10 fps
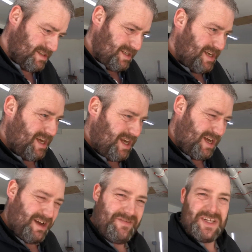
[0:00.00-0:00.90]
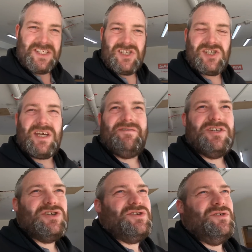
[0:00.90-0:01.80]
I've had
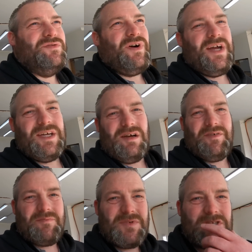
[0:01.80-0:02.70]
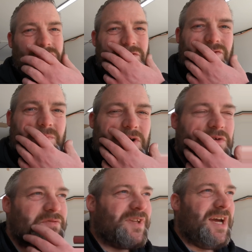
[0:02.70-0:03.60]
savage toothache. I've had my tooth
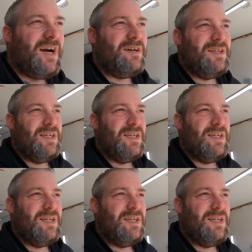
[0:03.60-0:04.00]
removed now.